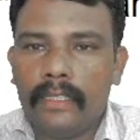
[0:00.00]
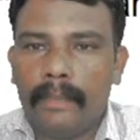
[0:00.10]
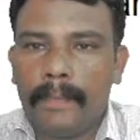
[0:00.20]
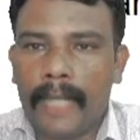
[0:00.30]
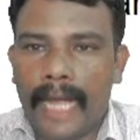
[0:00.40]

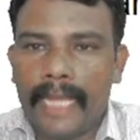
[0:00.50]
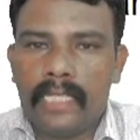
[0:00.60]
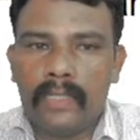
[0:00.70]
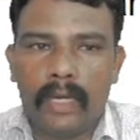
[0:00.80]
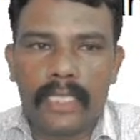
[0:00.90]
the
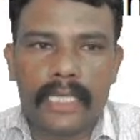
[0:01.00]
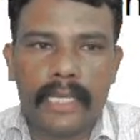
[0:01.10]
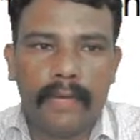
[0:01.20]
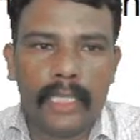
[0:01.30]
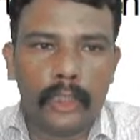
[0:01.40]
prize was
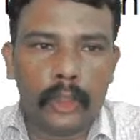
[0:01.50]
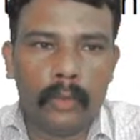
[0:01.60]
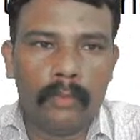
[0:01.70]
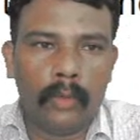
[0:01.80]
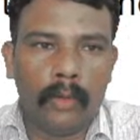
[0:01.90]
given
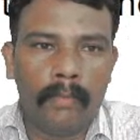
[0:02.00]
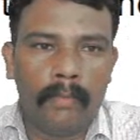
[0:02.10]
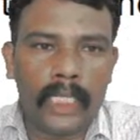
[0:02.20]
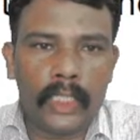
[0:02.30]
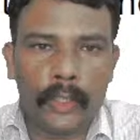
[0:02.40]
to
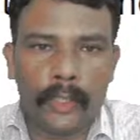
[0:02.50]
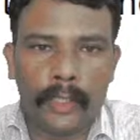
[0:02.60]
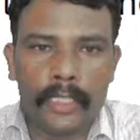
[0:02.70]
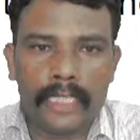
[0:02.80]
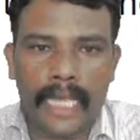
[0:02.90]
Muhammad
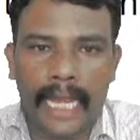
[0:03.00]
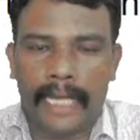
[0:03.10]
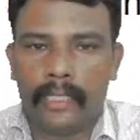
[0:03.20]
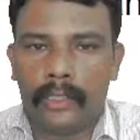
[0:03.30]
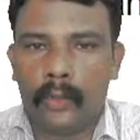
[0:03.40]
Yunus
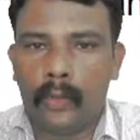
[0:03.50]
and